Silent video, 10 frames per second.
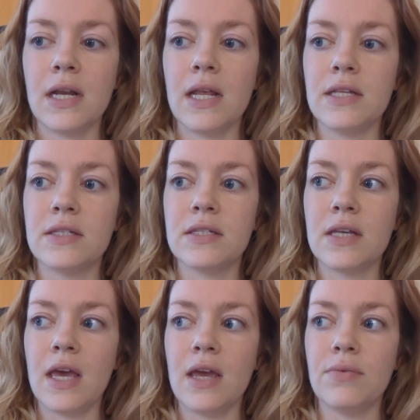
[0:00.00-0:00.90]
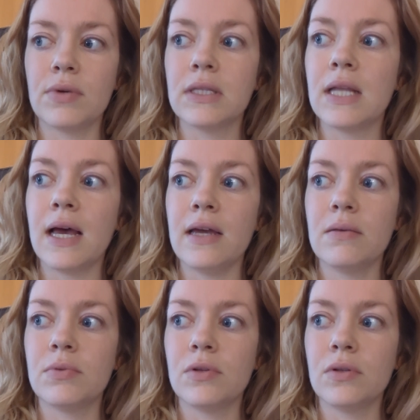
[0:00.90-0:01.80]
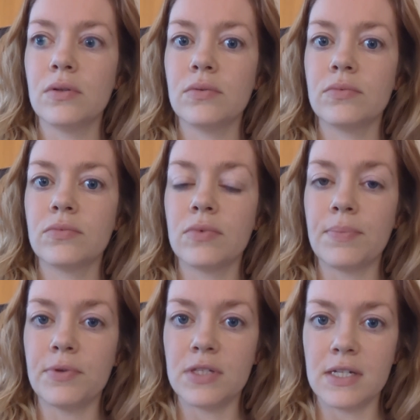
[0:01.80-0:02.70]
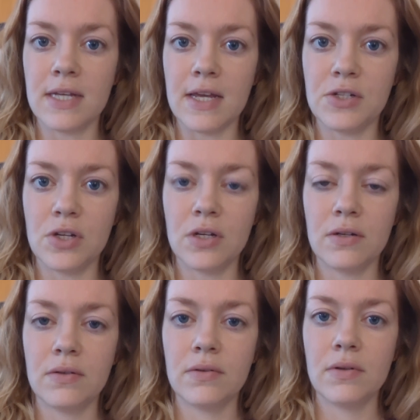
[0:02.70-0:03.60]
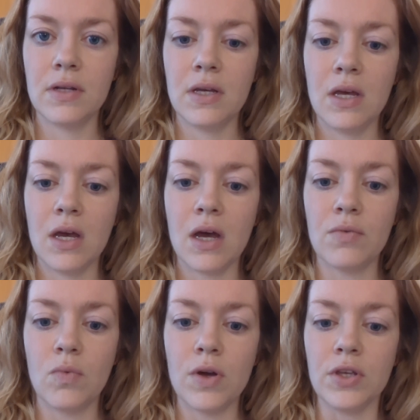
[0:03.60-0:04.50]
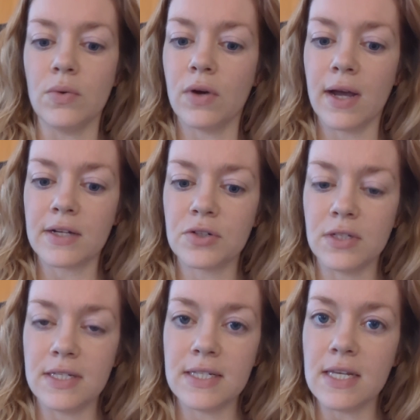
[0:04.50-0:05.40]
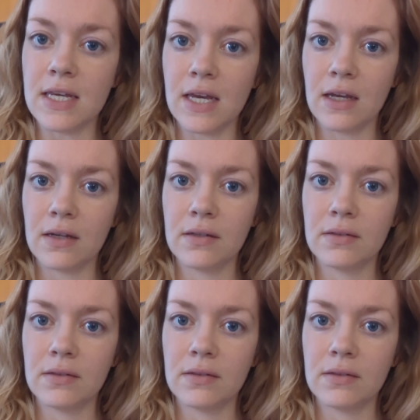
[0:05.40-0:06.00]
is a reliable representation of what you are actually seeking.